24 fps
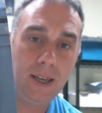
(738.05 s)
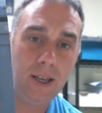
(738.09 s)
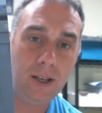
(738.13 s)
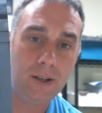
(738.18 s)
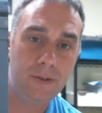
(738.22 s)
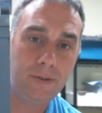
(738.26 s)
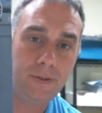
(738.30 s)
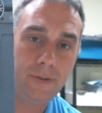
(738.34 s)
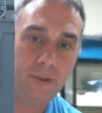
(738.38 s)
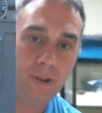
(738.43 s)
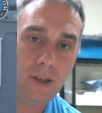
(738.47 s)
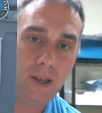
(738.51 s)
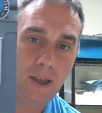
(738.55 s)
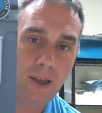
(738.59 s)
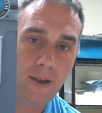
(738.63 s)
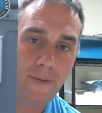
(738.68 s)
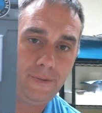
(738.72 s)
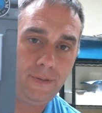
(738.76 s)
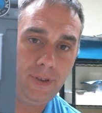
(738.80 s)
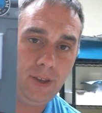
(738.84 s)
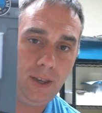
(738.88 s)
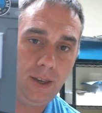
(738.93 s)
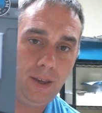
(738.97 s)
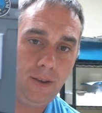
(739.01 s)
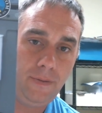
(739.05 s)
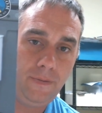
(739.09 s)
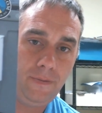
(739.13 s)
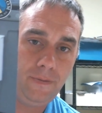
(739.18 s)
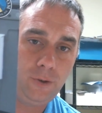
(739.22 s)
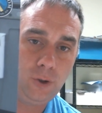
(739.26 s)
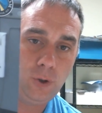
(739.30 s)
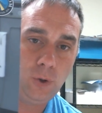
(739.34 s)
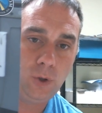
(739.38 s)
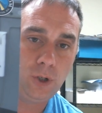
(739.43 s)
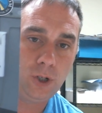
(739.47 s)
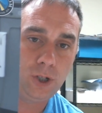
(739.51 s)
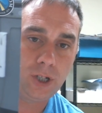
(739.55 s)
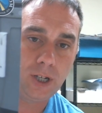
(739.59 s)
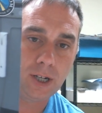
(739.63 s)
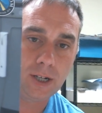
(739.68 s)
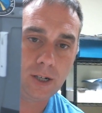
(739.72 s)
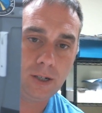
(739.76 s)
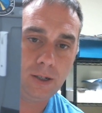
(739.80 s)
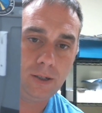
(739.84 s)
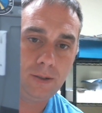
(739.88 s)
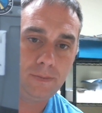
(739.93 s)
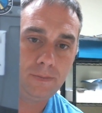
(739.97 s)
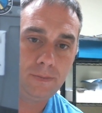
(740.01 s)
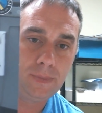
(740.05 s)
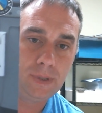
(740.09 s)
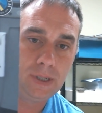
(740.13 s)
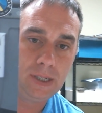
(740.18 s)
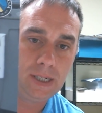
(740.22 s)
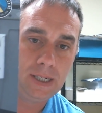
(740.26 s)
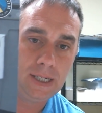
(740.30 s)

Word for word: yes, the Tuna Top Gun.